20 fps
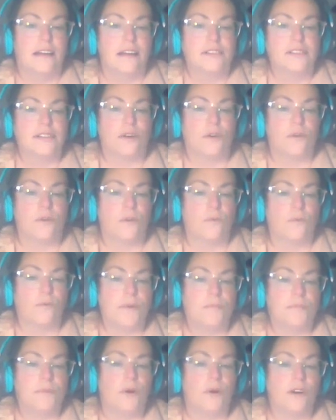So
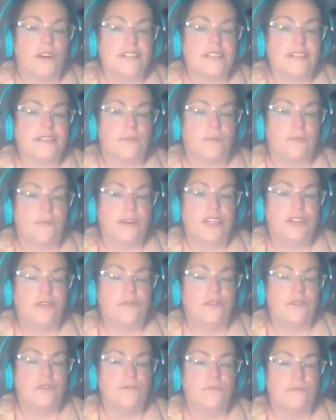reports, when we do
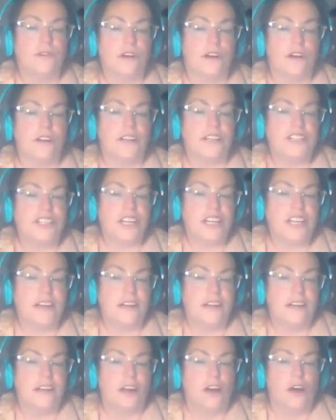numerology,